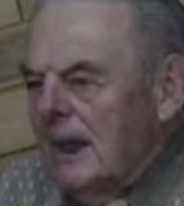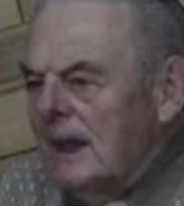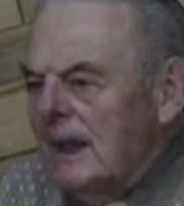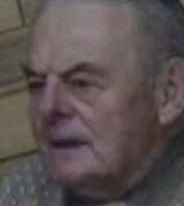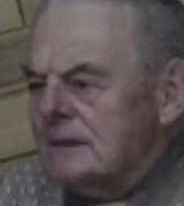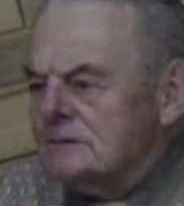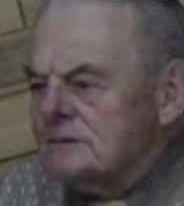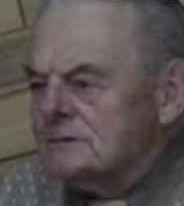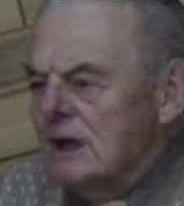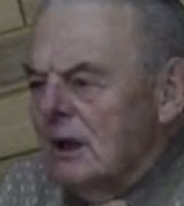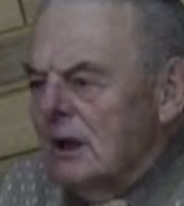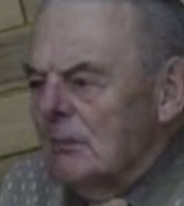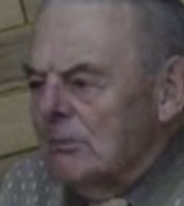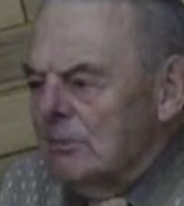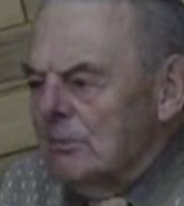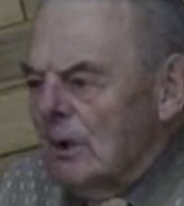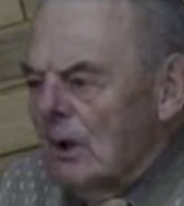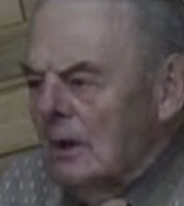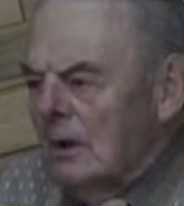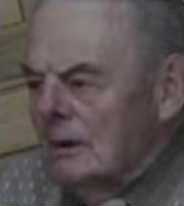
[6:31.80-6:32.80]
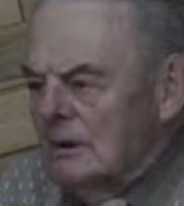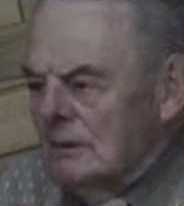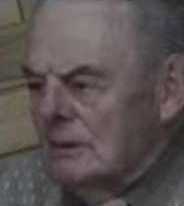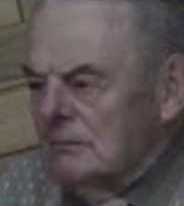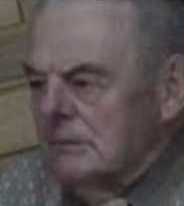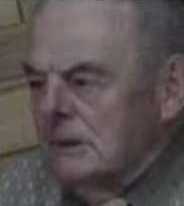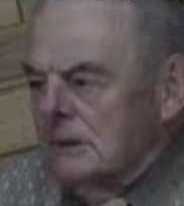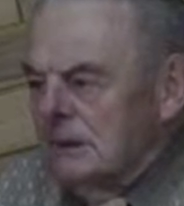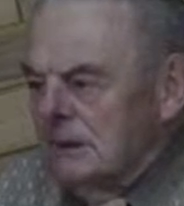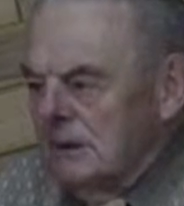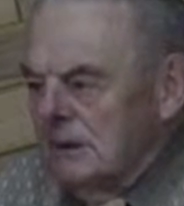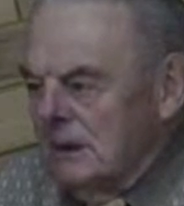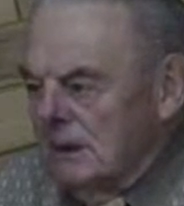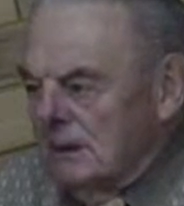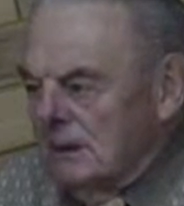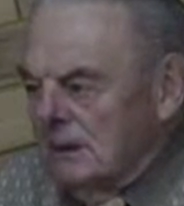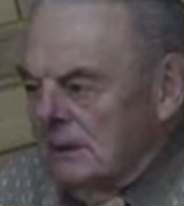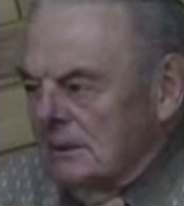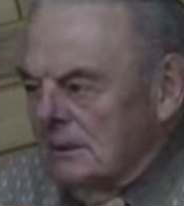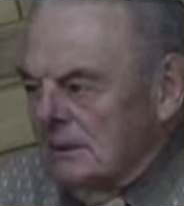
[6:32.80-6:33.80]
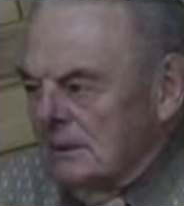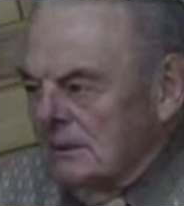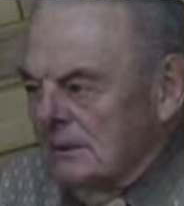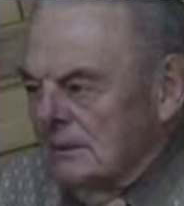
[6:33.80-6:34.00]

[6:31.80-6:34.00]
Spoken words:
has a broader meaning.